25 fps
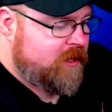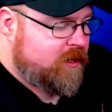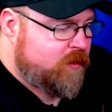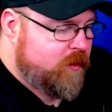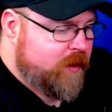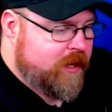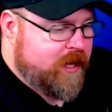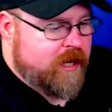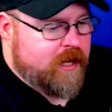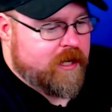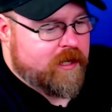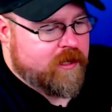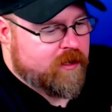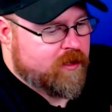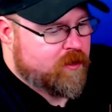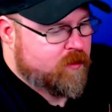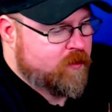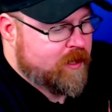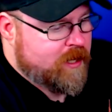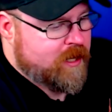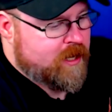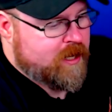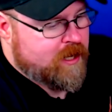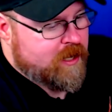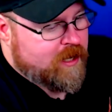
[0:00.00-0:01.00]
green,
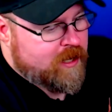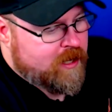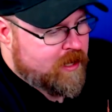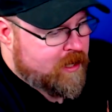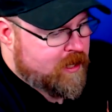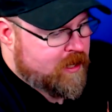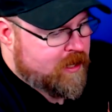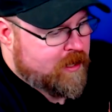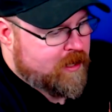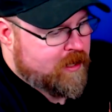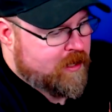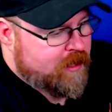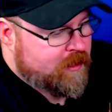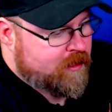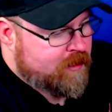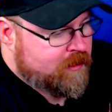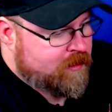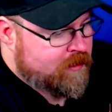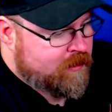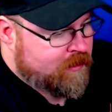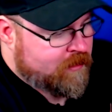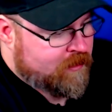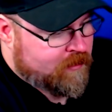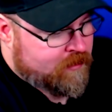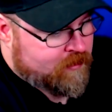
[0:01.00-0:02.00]

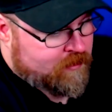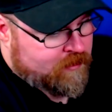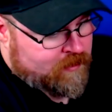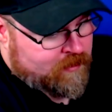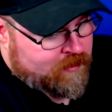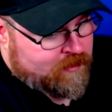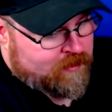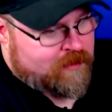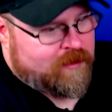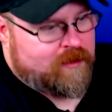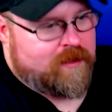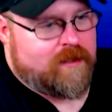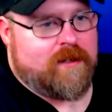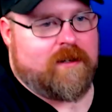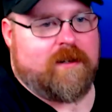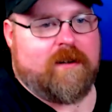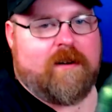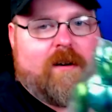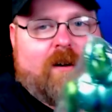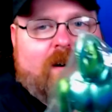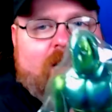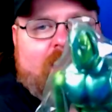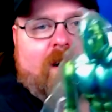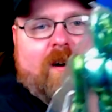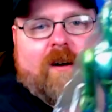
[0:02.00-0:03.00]
green.
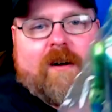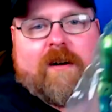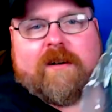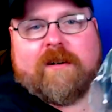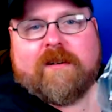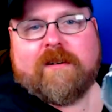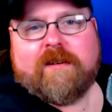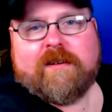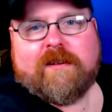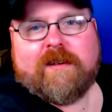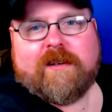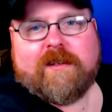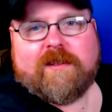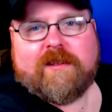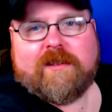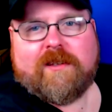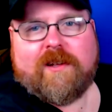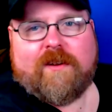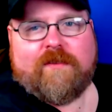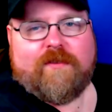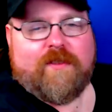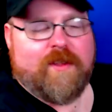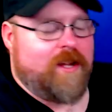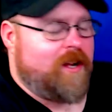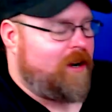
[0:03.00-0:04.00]
Oh,
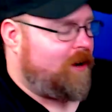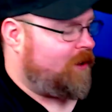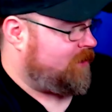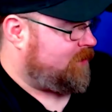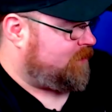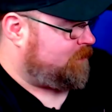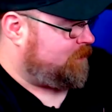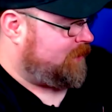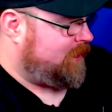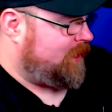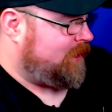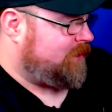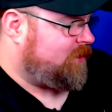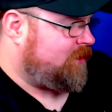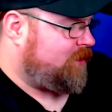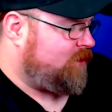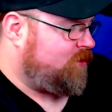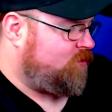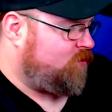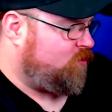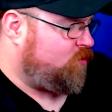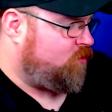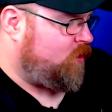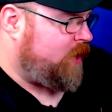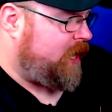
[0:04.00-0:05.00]
love the Guardsman. It's a
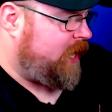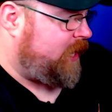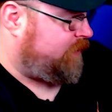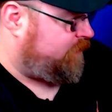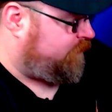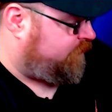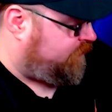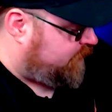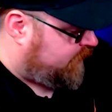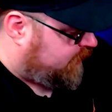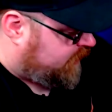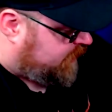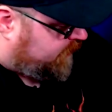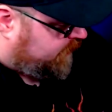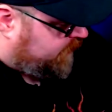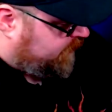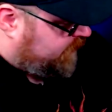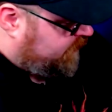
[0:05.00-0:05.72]
great figure.